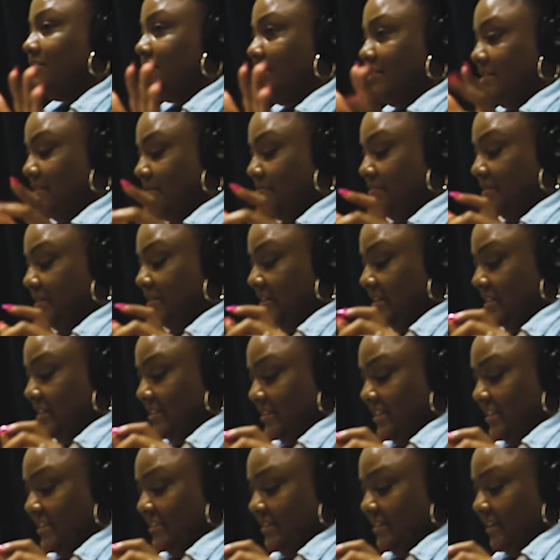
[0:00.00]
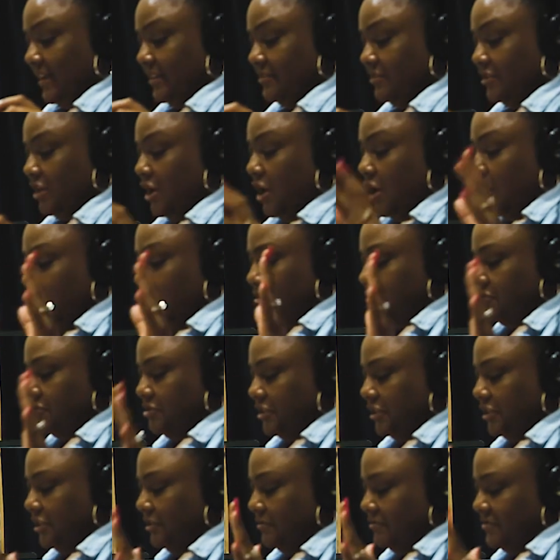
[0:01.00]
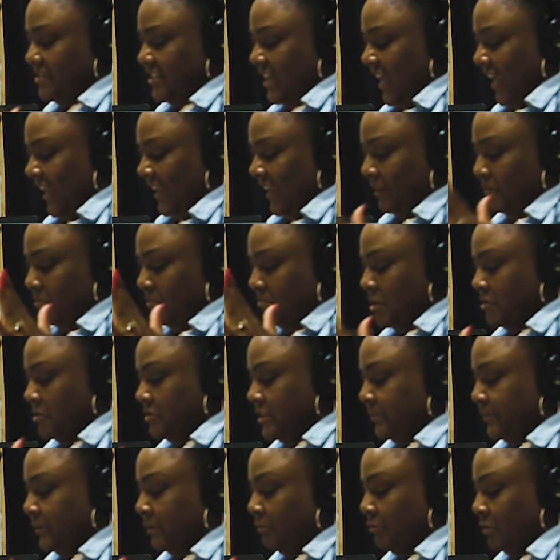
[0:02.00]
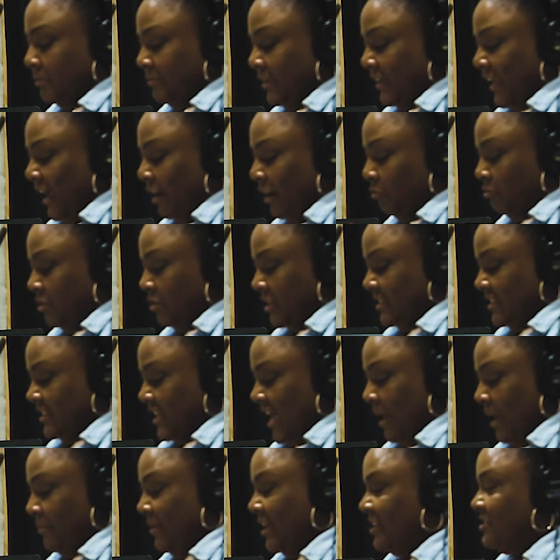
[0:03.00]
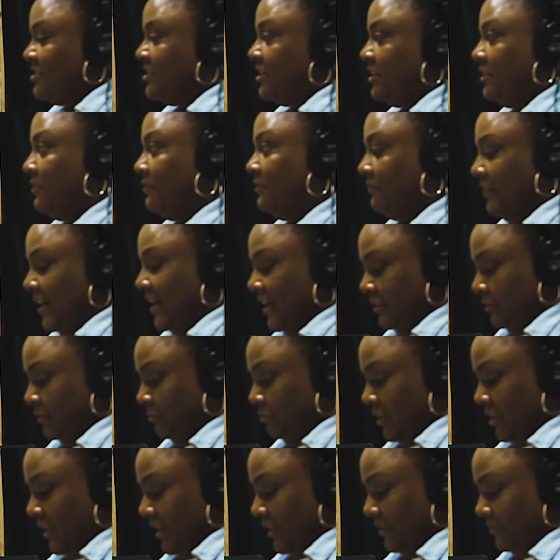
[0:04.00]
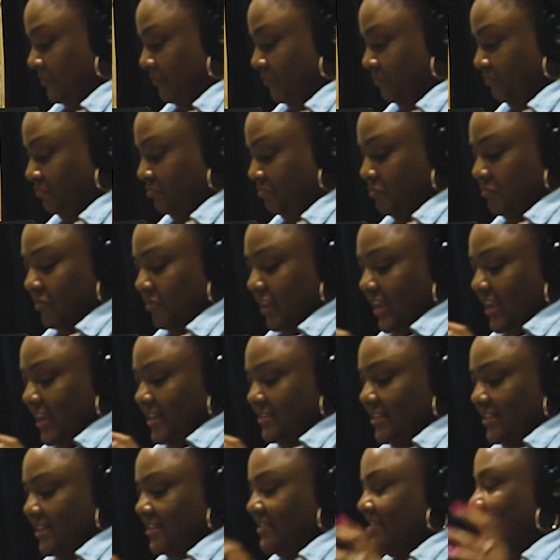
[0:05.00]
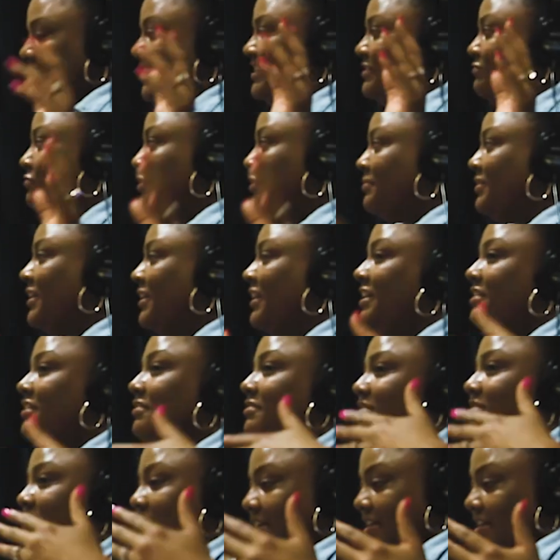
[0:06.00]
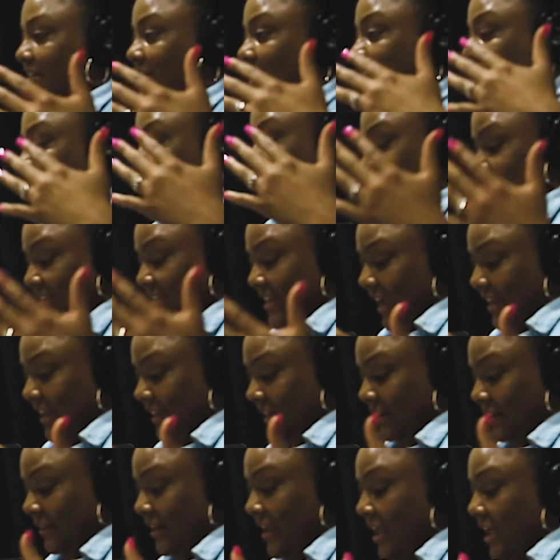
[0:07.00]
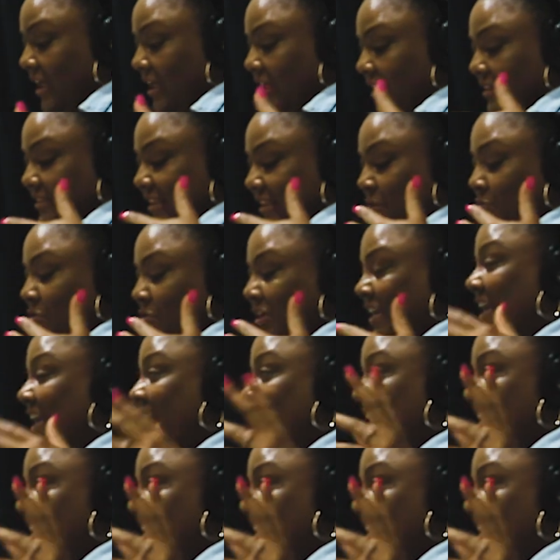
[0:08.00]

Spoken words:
so this is what it is. He says, do you date multiple women at one time until you find the one? He says, these women that he is dating, they want an